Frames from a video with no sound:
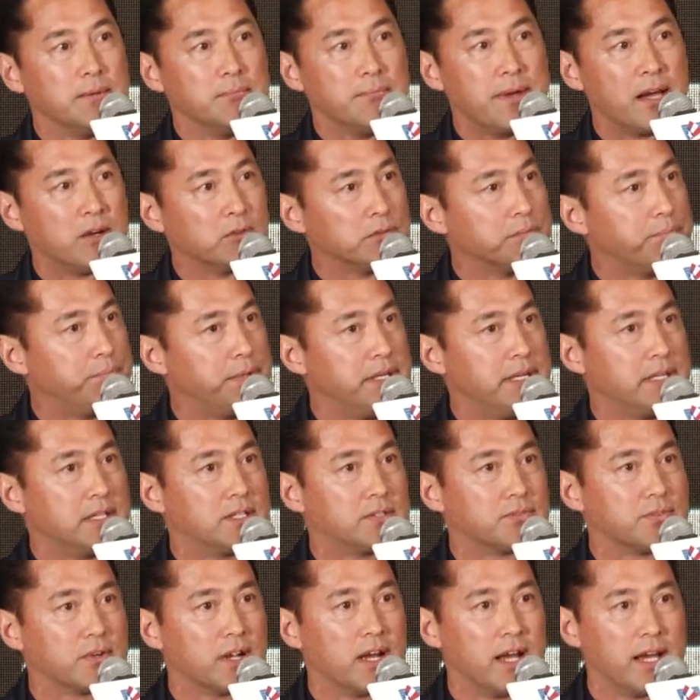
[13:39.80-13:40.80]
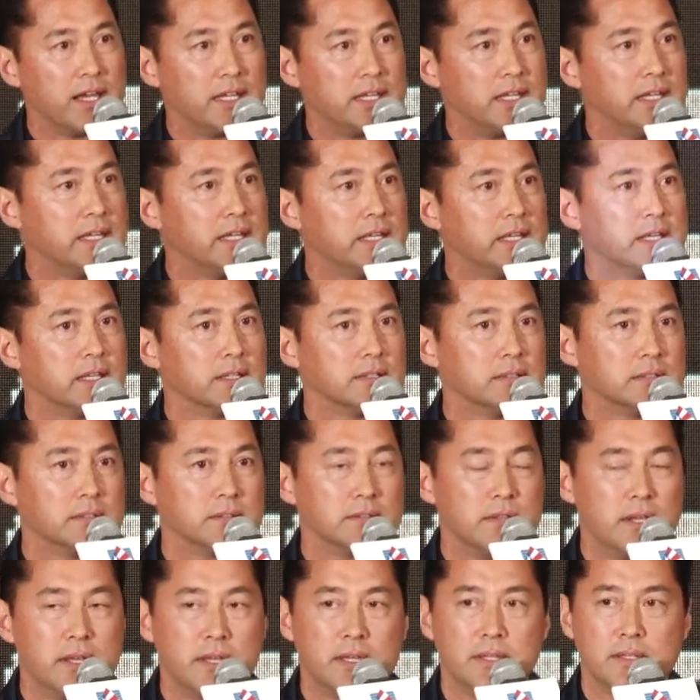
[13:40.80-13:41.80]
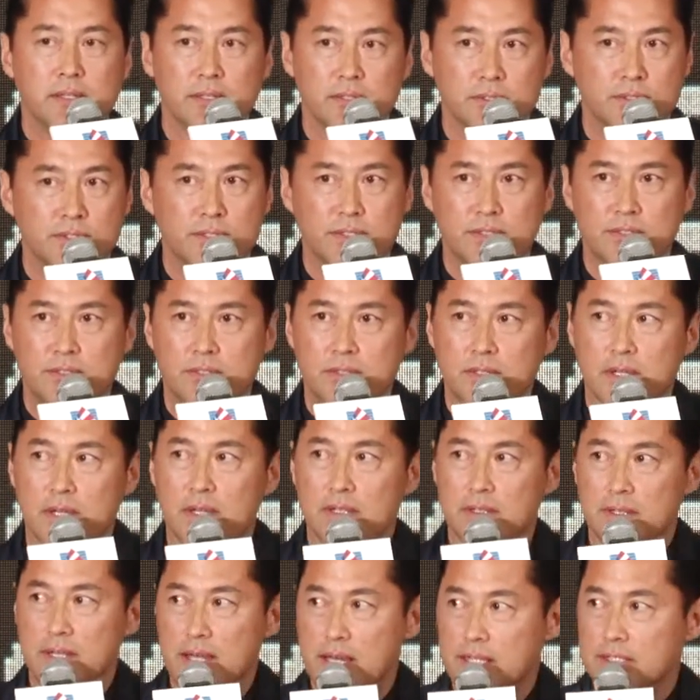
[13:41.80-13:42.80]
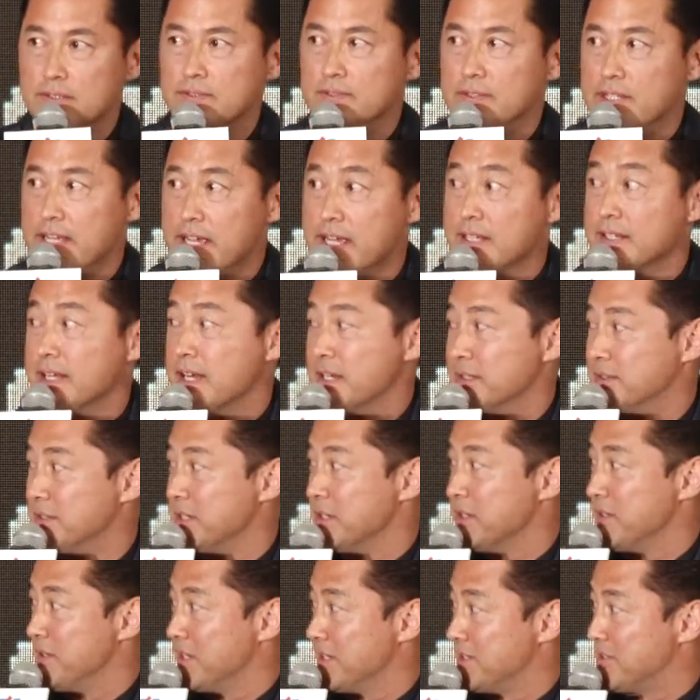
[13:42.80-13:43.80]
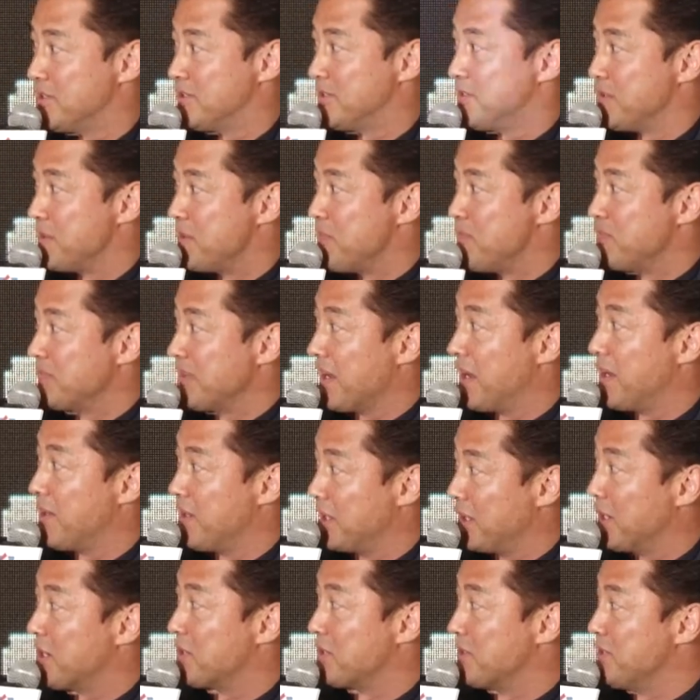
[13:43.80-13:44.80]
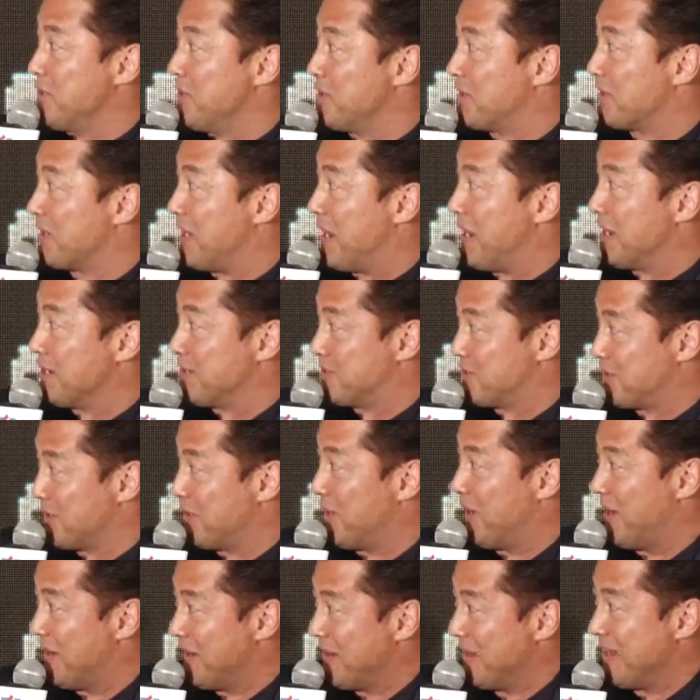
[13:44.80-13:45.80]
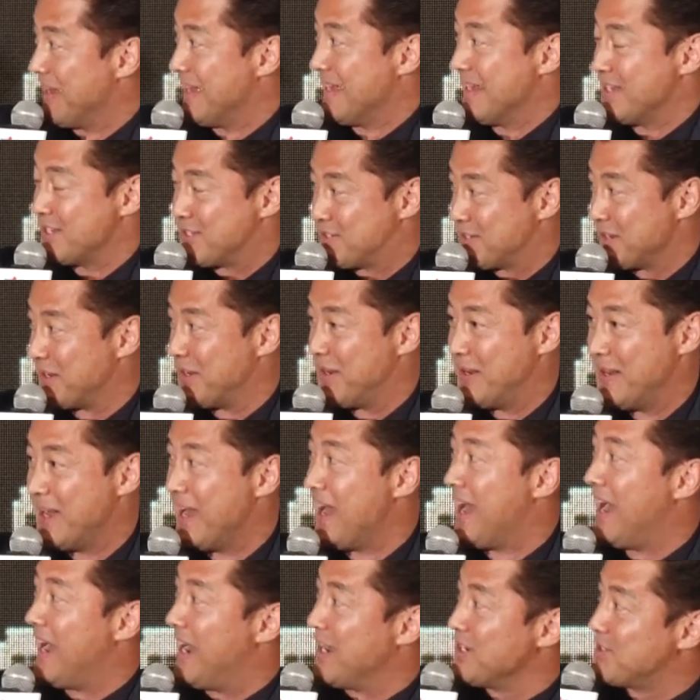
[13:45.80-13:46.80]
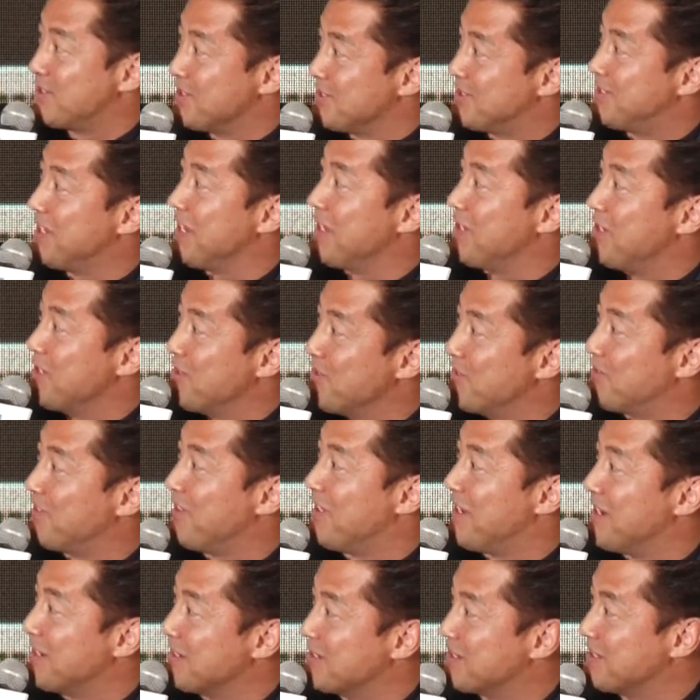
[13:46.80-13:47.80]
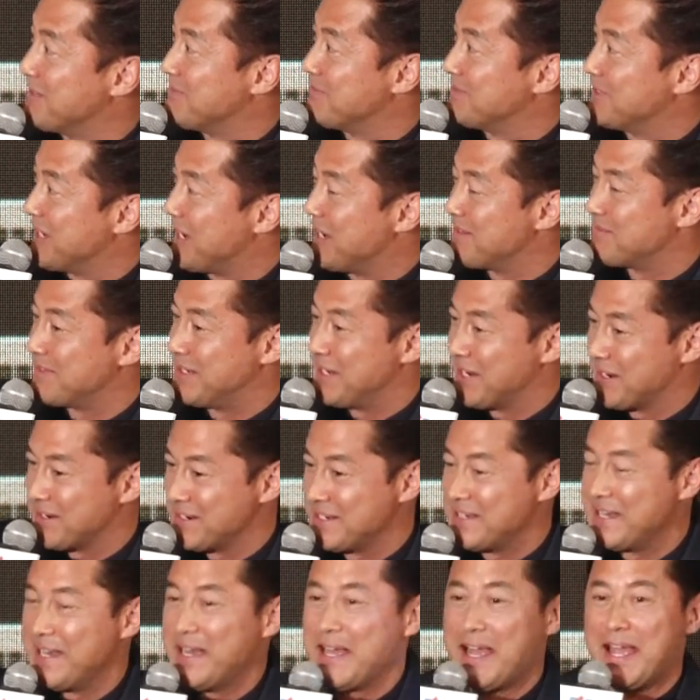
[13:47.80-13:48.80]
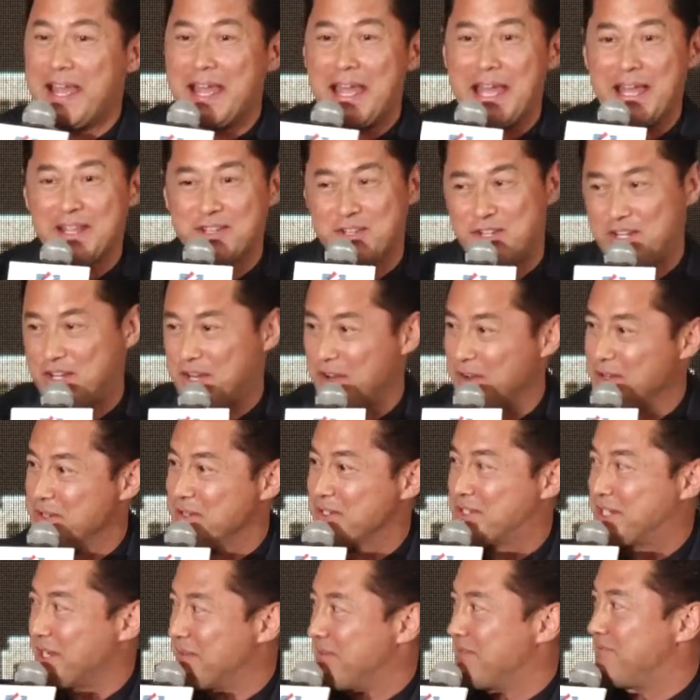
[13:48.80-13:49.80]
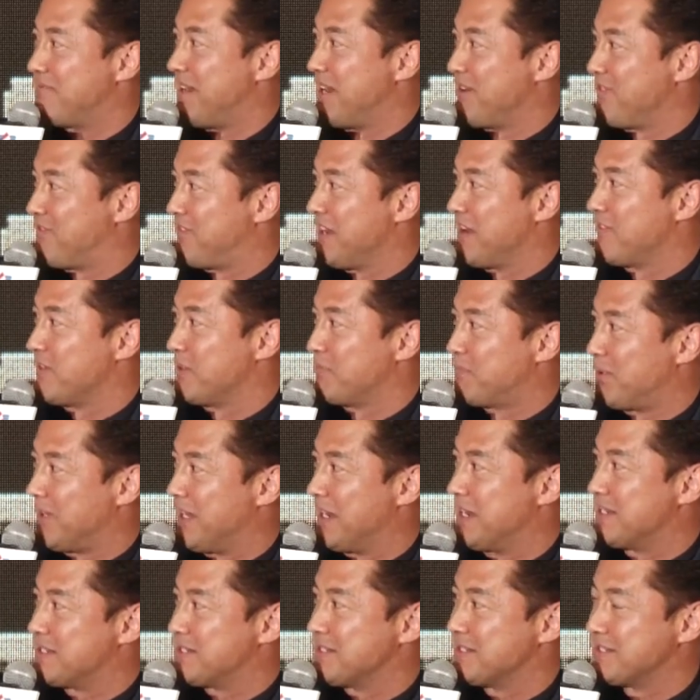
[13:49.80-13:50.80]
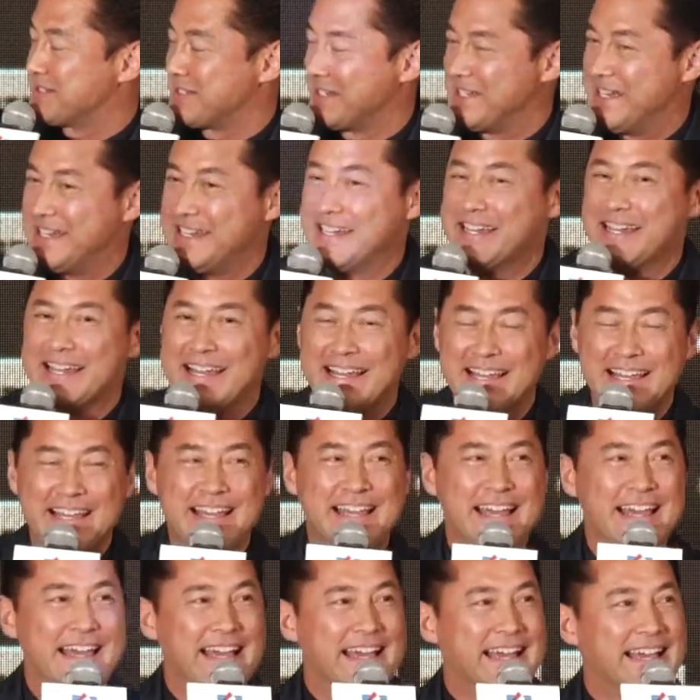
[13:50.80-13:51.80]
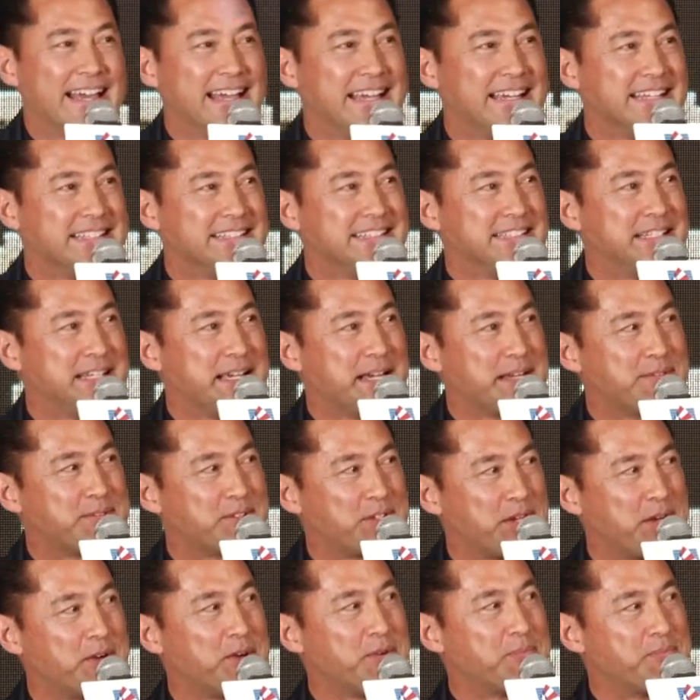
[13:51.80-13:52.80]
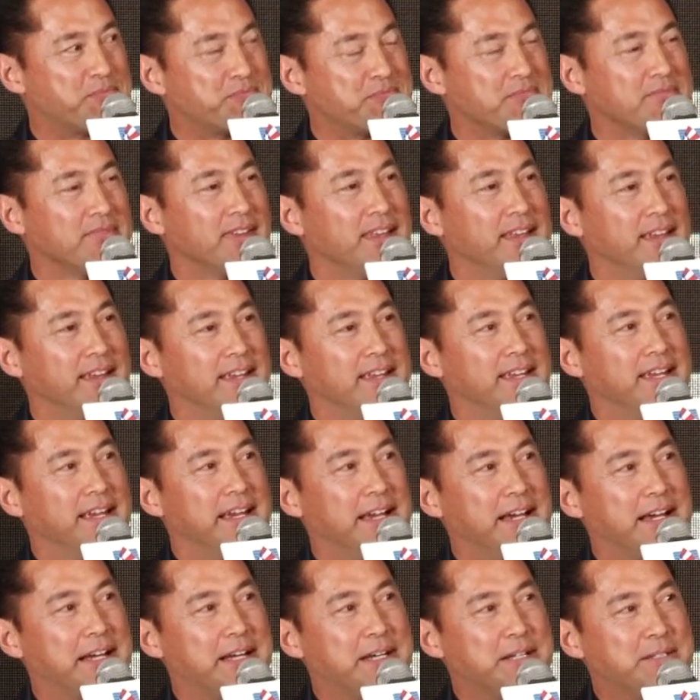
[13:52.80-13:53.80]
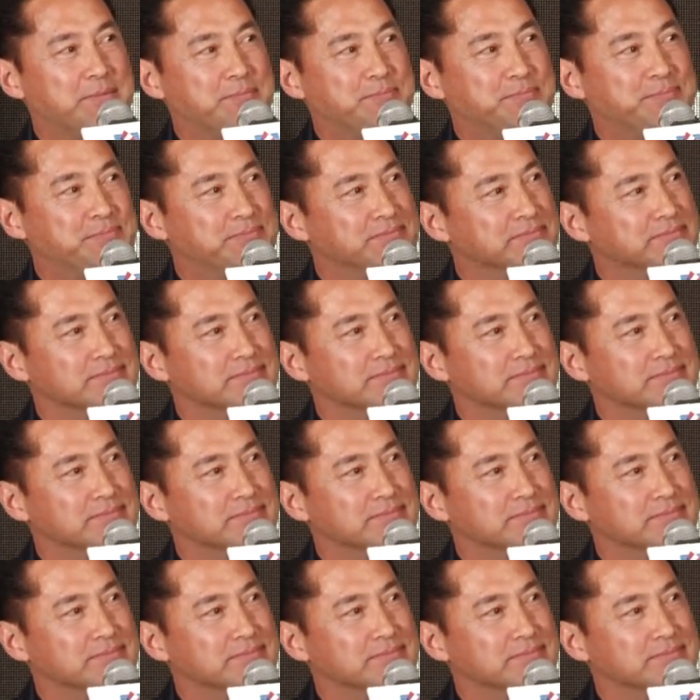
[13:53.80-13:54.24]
mountain peaks for hiking, and there's just a lot of land out there that's, I think, underutilized. So I should take you flying sometime, Carrie, and show you some of my favorite places. And as a Hong